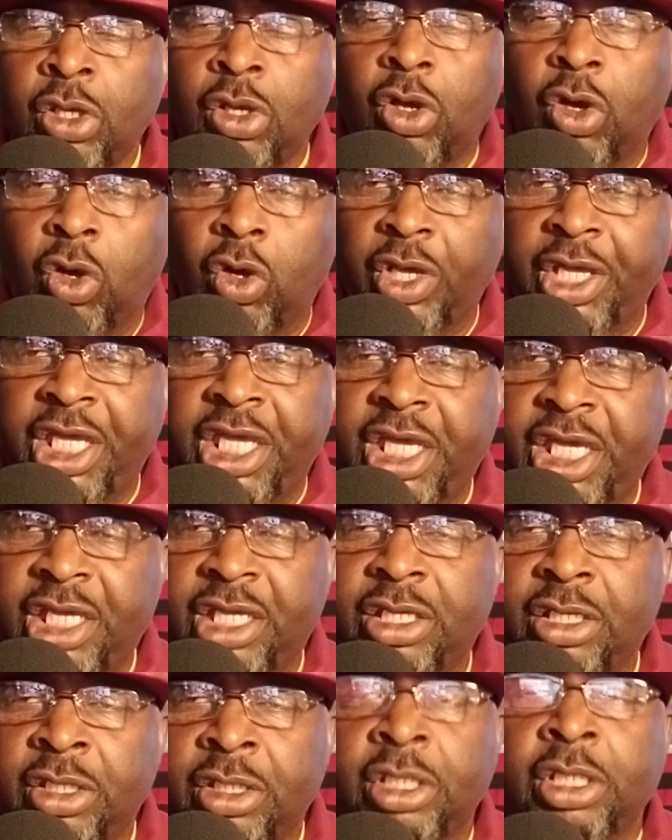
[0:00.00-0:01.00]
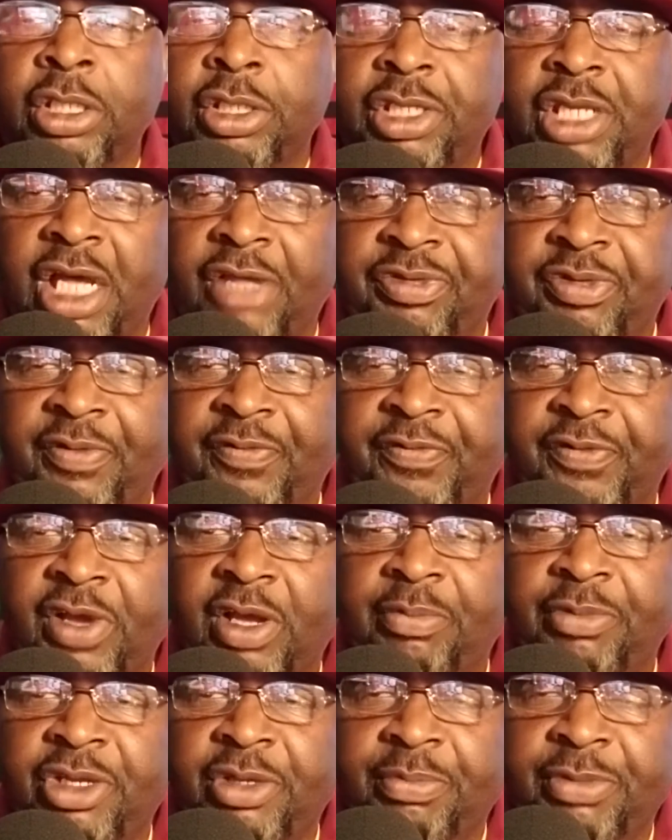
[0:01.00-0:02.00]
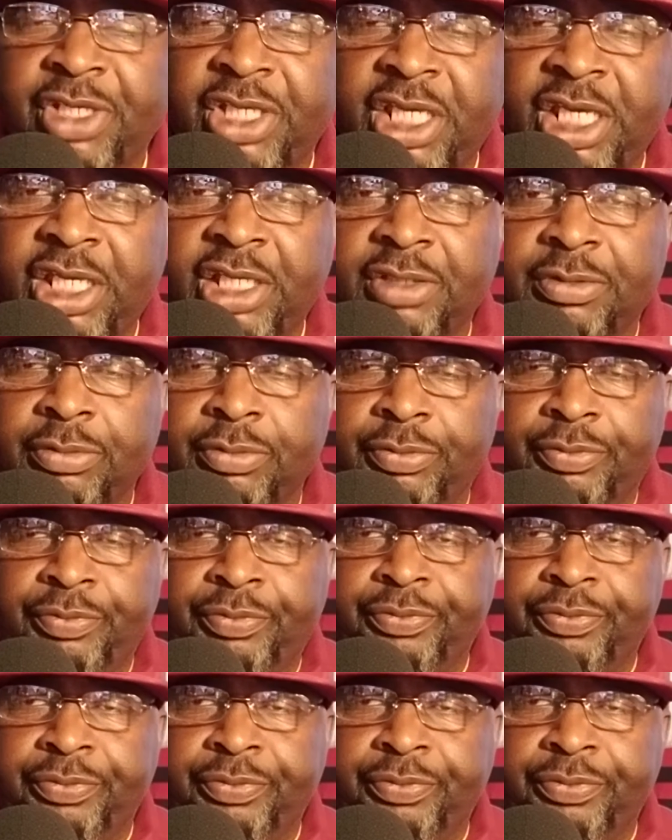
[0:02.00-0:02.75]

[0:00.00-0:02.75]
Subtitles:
or hear nothing from them again.